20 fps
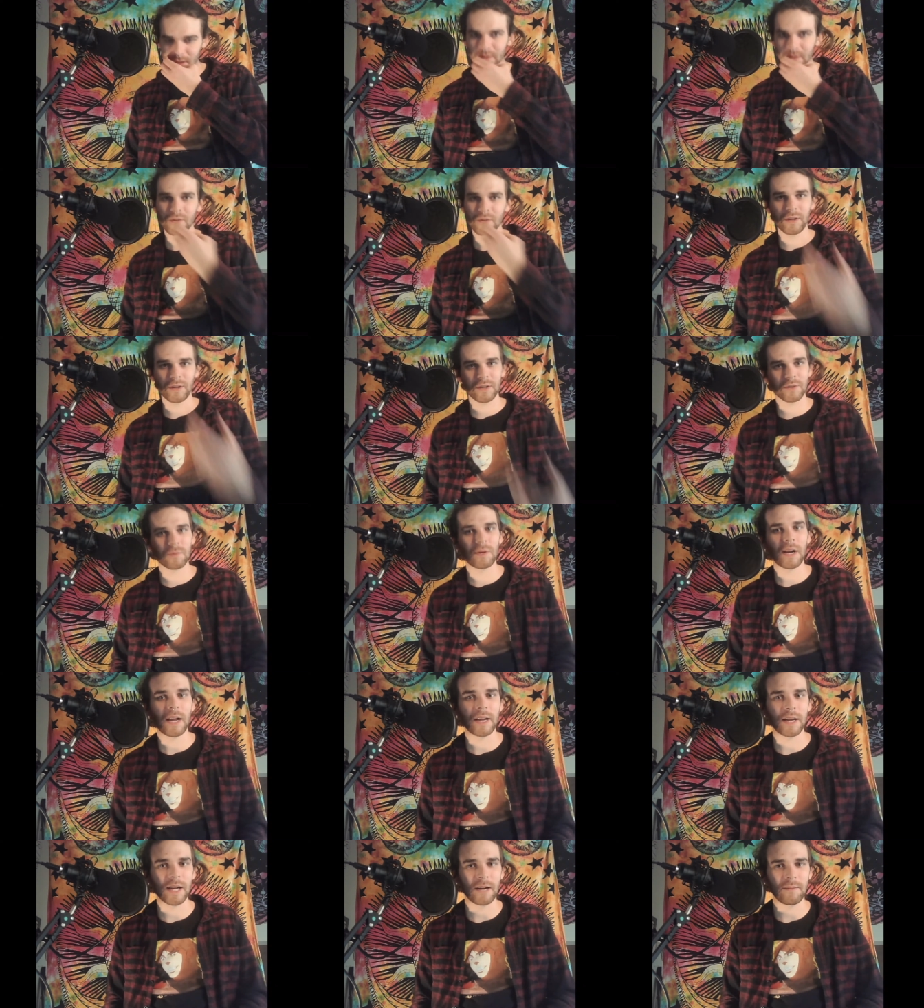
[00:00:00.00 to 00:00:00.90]
So here's what
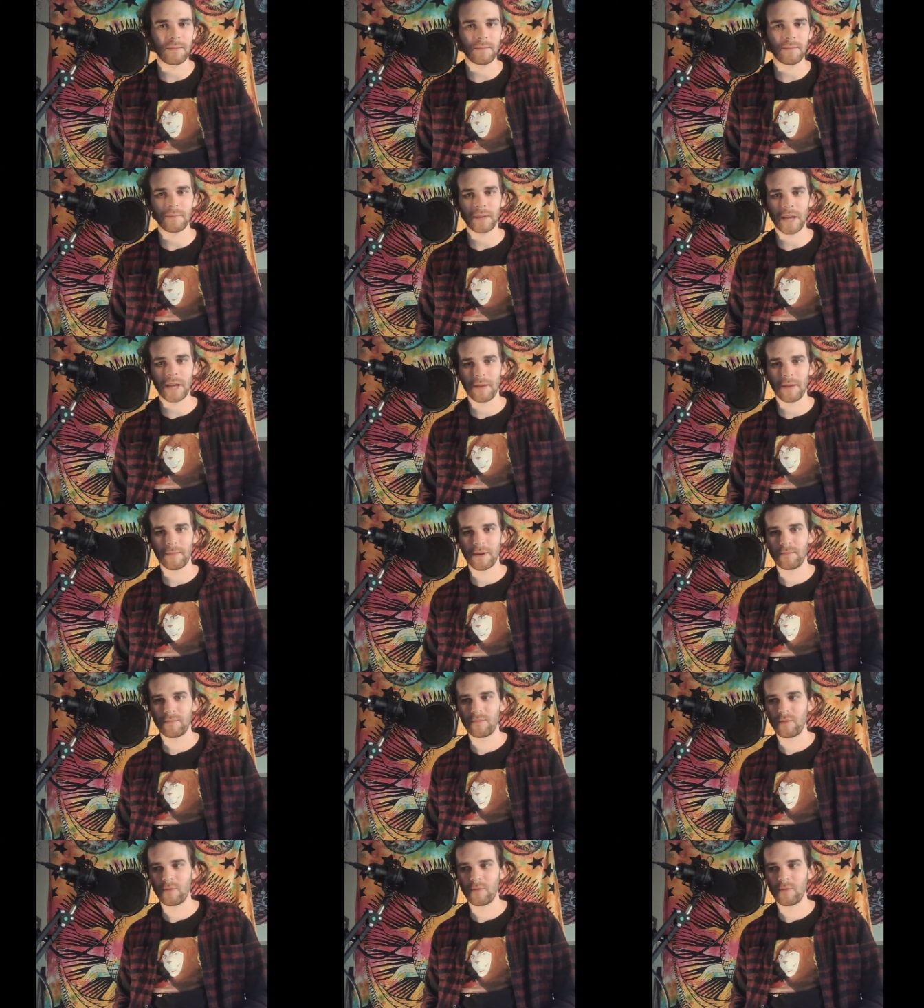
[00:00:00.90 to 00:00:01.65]
I came up